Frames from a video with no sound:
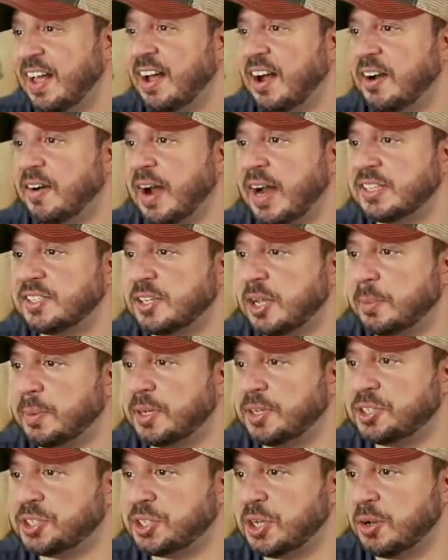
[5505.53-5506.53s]
All right, so I'm
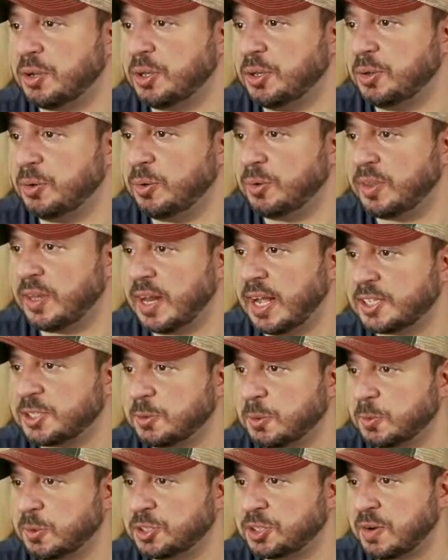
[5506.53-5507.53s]
going to show you the next
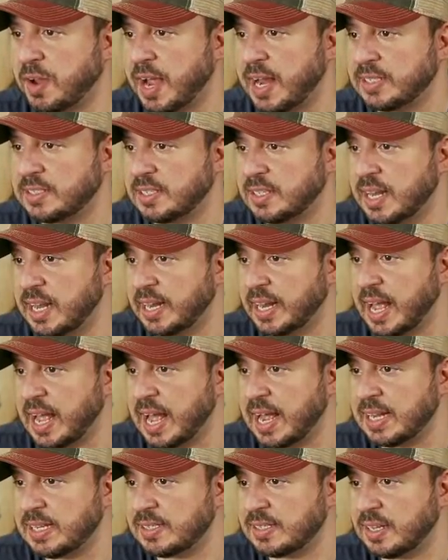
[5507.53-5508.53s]
one we're trying tonight,
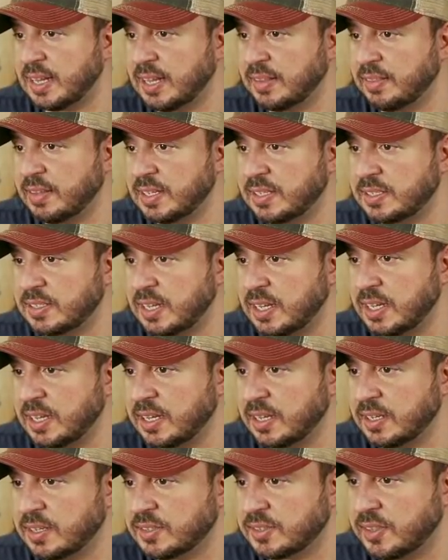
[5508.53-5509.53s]
guys, and this
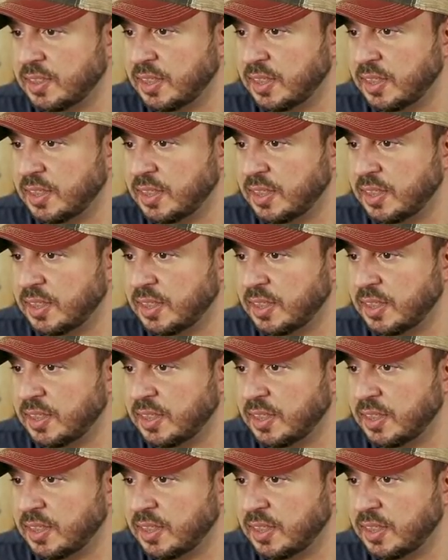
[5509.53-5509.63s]
is